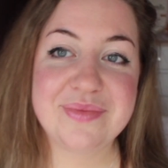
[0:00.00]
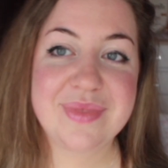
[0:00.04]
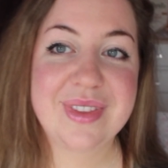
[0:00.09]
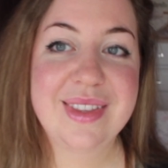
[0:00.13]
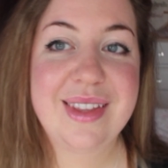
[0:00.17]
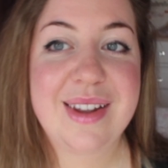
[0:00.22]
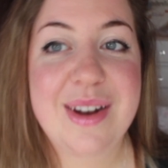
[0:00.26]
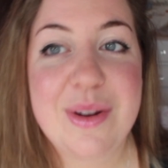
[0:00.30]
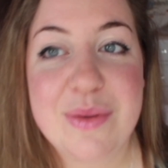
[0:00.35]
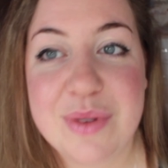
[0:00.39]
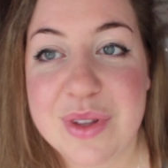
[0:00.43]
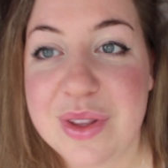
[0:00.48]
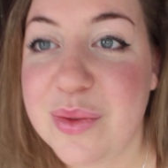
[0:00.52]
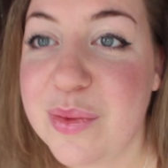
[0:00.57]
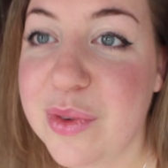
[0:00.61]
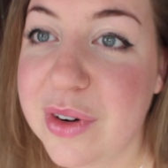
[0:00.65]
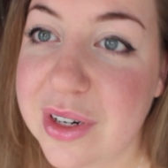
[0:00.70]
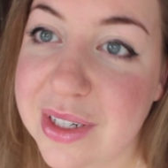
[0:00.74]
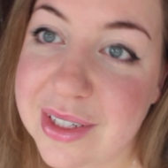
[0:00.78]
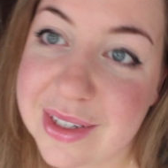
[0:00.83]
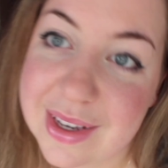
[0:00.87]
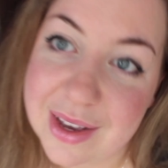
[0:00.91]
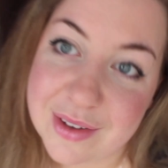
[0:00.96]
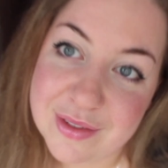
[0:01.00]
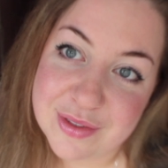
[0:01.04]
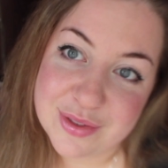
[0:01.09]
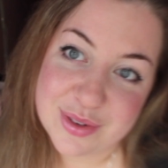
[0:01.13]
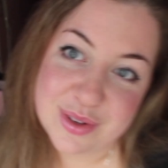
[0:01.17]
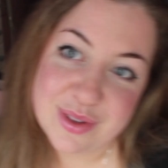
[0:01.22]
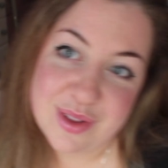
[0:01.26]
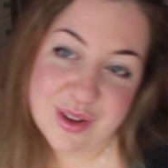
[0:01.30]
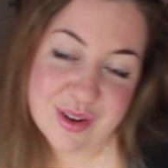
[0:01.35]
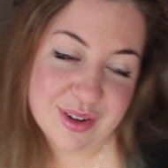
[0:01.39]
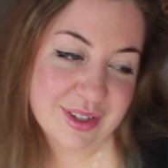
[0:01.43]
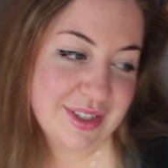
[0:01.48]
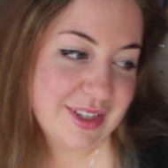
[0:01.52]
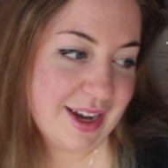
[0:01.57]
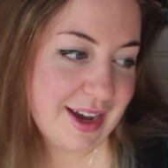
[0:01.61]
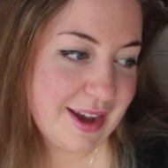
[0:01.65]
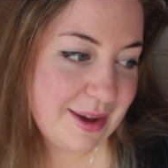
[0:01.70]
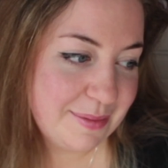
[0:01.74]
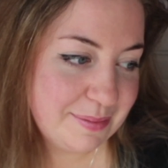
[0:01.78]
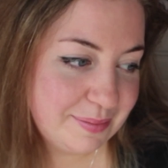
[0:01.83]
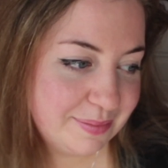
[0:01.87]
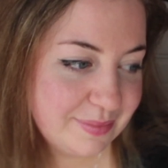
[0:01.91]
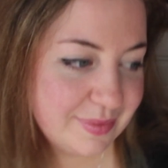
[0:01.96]
that I really wanted to get for a long
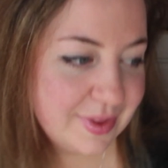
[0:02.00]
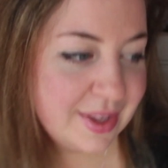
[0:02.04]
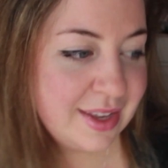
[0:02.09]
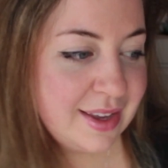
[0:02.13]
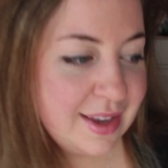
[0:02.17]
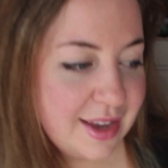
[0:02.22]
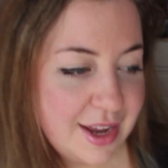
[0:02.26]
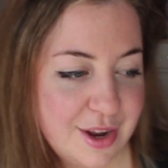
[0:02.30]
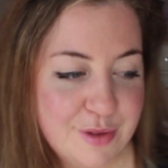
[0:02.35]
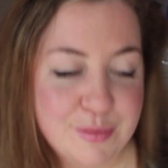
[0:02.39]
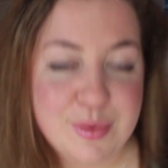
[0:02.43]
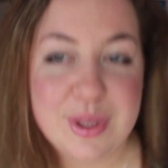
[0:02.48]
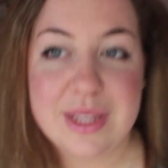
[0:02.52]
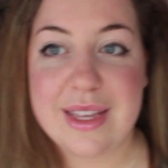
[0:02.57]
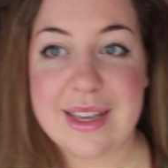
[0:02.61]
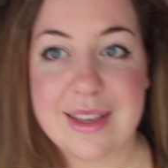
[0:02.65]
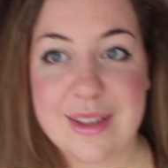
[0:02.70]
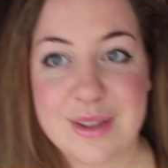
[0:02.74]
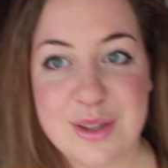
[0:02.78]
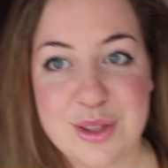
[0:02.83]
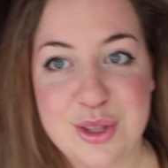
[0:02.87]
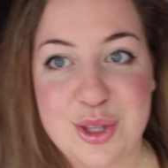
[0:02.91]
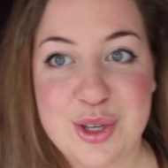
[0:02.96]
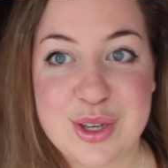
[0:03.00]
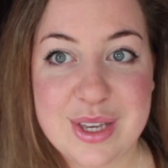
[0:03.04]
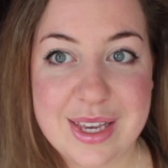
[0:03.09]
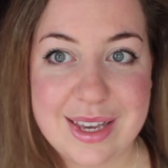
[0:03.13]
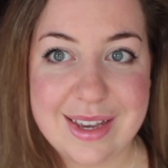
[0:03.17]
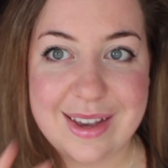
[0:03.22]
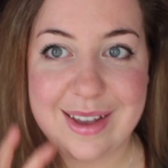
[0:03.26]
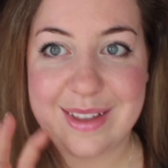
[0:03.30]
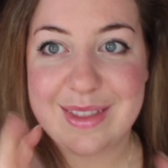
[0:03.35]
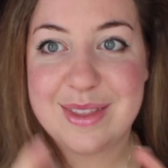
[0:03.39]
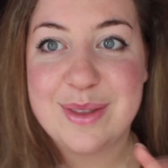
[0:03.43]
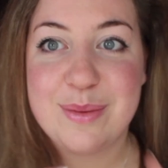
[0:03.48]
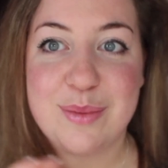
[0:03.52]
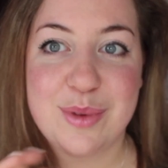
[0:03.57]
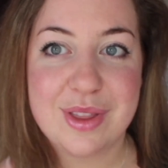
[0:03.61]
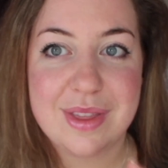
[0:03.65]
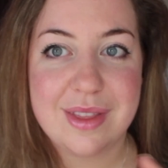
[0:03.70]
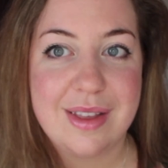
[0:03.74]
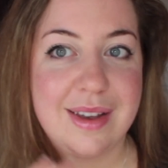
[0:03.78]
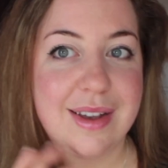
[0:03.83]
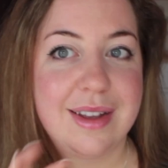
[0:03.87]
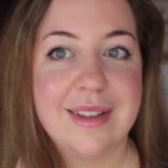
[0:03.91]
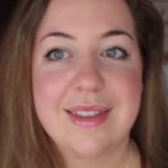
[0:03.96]
time. I've been like looking at them
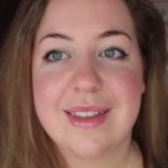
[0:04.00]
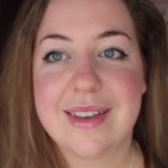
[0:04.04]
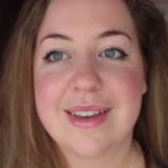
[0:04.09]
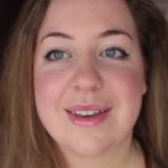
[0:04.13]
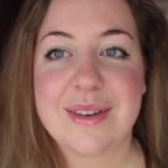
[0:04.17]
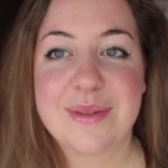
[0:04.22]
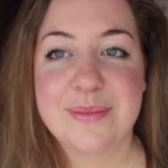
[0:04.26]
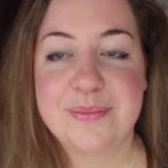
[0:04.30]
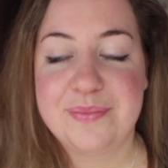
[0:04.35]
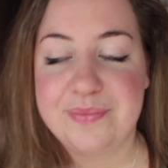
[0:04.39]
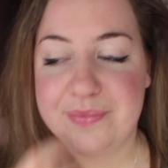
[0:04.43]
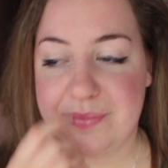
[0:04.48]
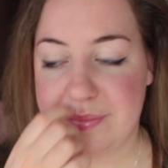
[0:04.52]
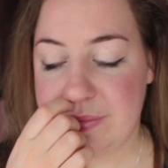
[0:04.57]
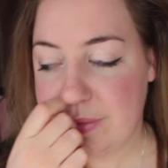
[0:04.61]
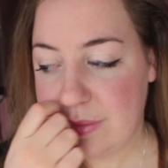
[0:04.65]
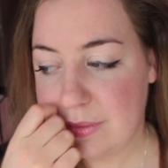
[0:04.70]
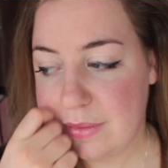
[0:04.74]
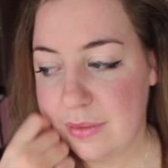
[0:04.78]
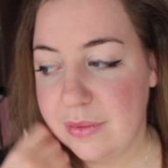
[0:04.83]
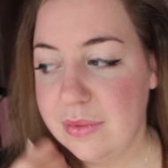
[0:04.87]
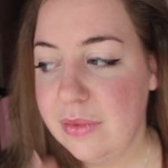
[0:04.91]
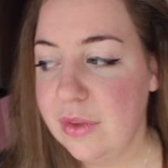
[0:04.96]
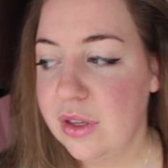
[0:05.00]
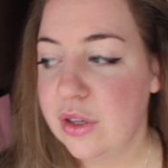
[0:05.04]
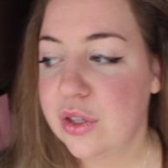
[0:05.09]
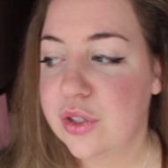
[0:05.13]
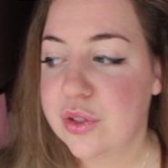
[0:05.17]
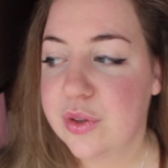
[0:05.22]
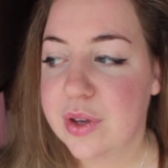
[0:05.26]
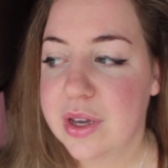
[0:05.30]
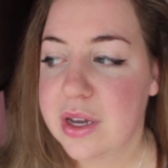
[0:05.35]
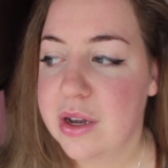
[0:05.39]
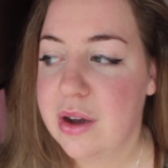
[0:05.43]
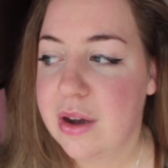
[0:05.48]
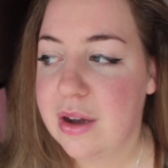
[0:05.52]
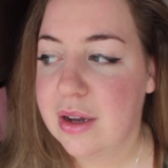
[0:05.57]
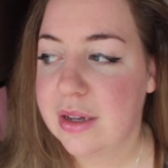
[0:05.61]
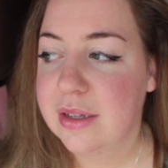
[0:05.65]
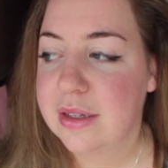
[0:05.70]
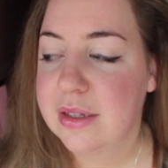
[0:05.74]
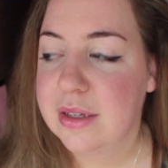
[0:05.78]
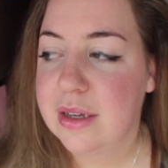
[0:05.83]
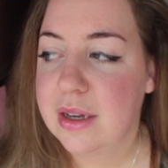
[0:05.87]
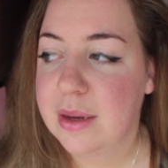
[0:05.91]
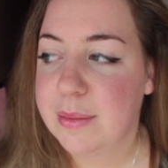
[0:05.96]
online, like, so I got
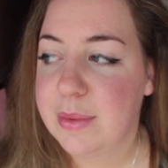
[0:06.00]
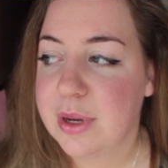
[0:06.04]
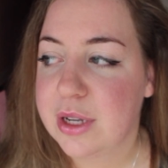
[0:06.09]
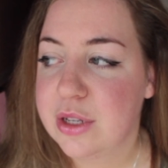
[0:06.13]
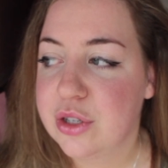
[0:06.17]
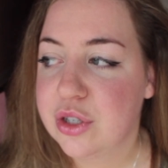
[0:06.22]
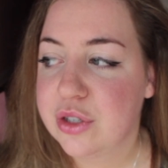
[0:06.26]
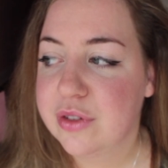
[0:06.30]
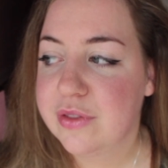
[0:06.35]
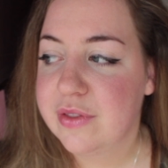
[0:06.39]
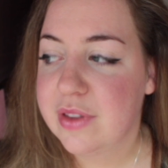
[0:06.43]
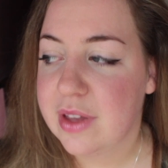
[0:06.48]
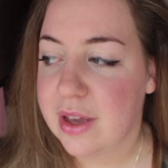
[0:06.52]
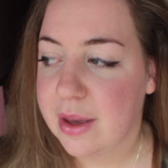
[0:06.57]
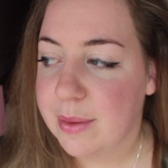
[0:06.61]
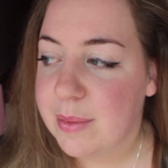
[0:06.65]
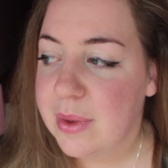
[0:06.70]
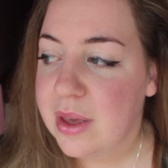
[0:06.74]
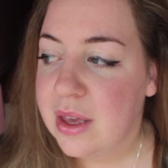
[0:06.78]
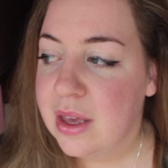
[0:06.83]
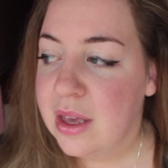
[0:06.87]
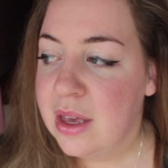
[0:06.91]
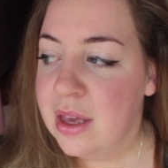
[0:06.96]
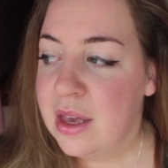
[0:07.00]
a bunch of them.